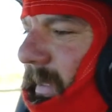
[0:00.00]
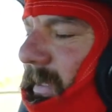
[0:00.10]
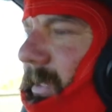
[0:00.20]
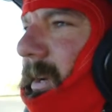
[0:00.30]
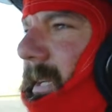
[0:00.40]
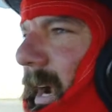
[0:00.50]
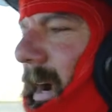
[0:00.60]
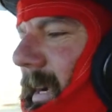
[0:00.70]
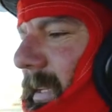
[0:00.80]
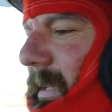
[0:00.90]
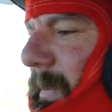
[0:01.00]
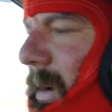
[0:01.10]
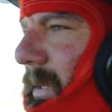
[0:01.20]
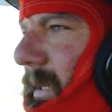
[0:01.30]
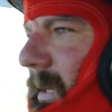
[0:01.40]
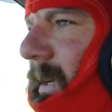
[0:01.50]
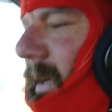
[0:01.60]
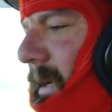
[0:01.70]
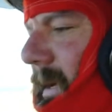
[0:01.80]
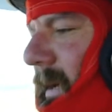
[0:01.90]
it's got character, the motor.
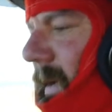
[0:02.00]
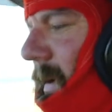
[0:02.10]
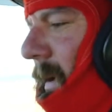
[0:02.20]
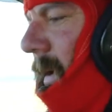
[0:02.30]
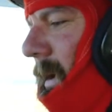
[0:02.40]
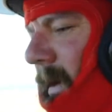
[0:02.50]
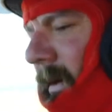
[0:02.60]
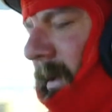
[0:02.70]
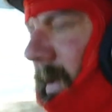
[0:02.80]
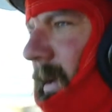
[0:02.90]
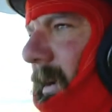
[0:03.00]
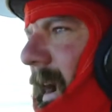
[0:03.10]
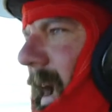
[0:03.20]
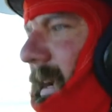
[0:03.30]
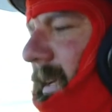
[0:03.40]
I like